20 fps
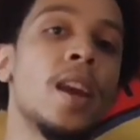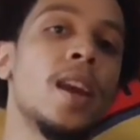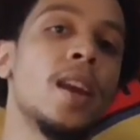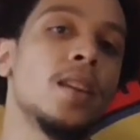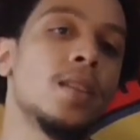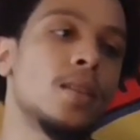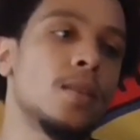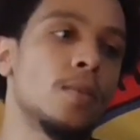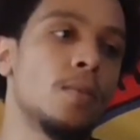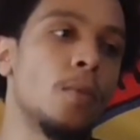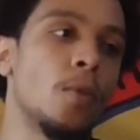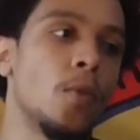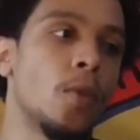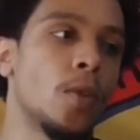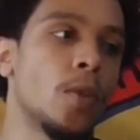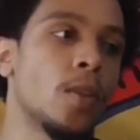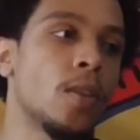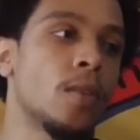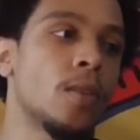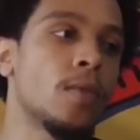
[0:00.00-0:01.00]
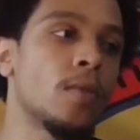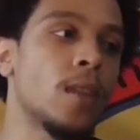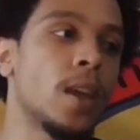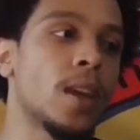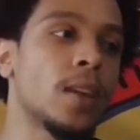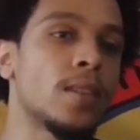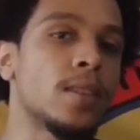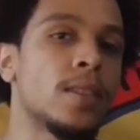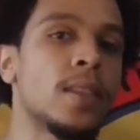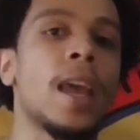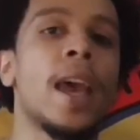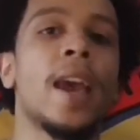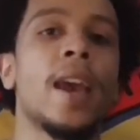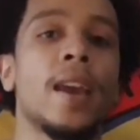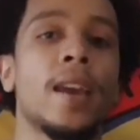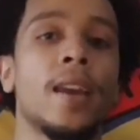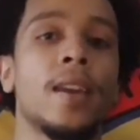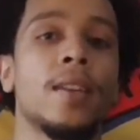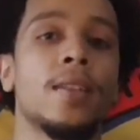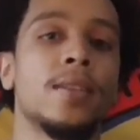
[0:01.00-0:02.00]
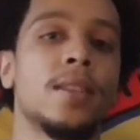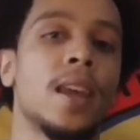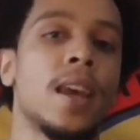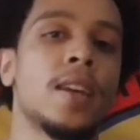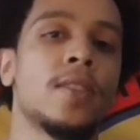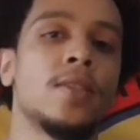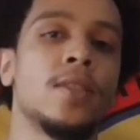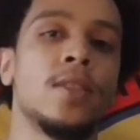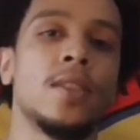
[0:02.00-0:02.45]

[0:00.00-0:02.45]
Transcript: it's more like Zatch